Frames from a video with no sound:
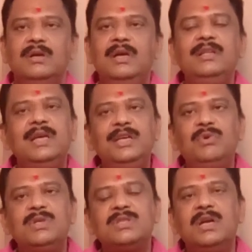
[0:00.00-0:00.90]
and that
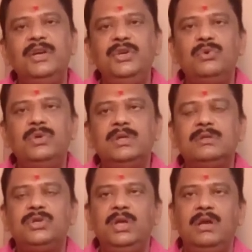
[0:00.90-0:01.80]
was
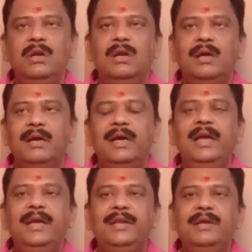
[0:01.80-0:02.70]
continued till
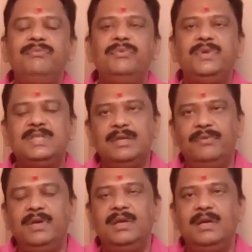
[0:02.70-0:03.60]

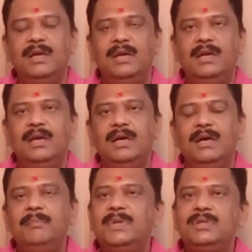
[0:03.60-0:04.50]
1857.
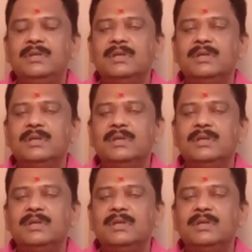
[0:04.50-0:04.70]
But